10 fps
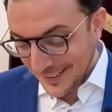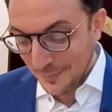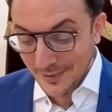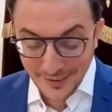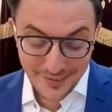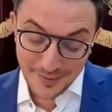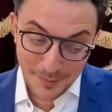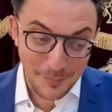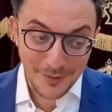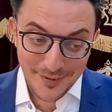Just to be
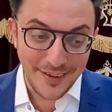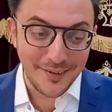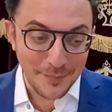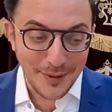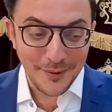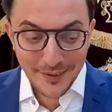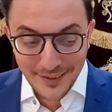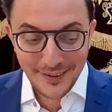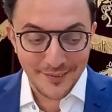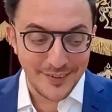precise, by the way,
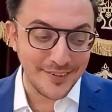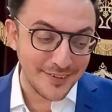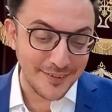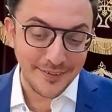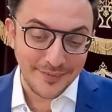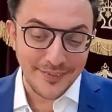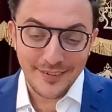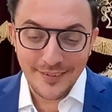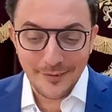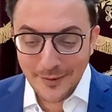the original,
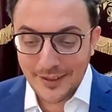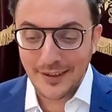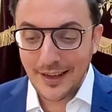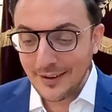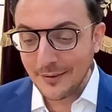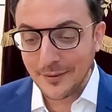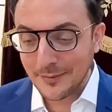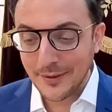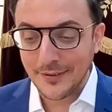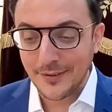there's no real, I don't know what the
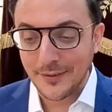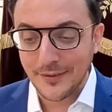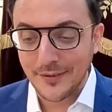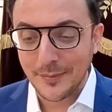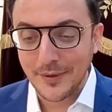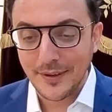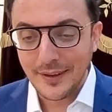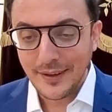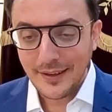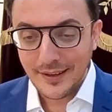real source is, but
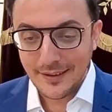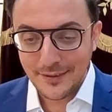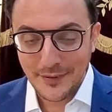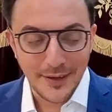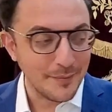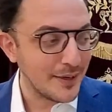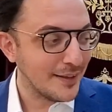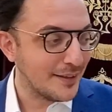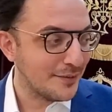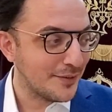in the Sfarim that I
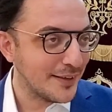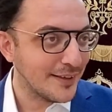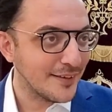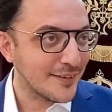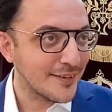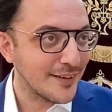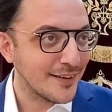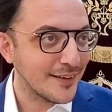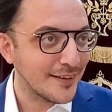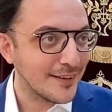did find this
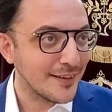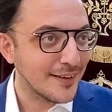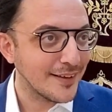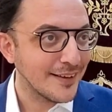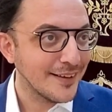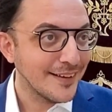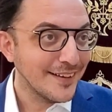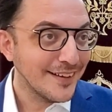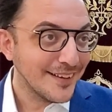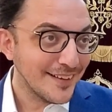thing,
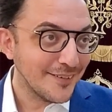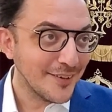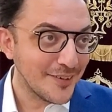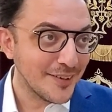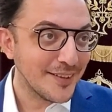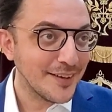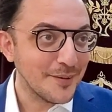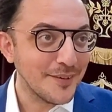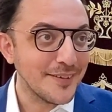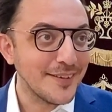the original thing
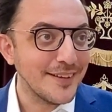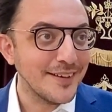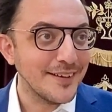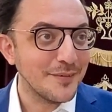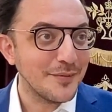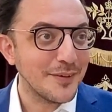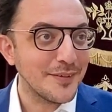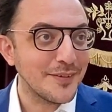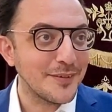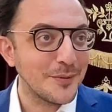was the
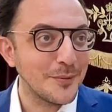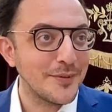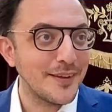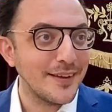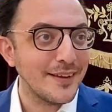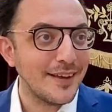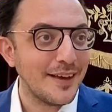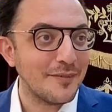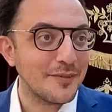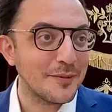first Tuesday
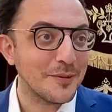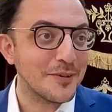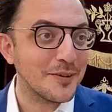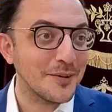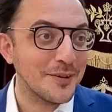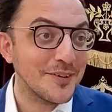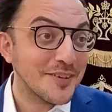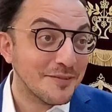after Rosh Chodesh,